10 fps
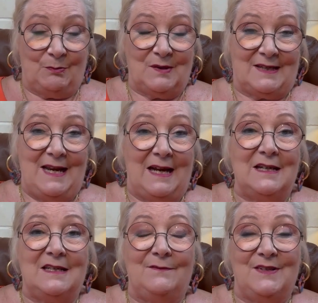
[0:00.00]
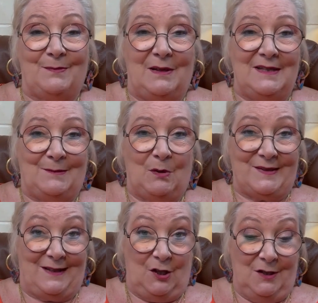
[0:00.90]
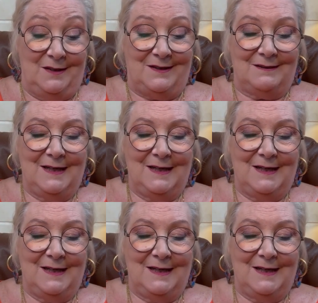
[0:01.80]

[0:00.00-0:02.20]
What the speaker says: what's negative as well as what's good,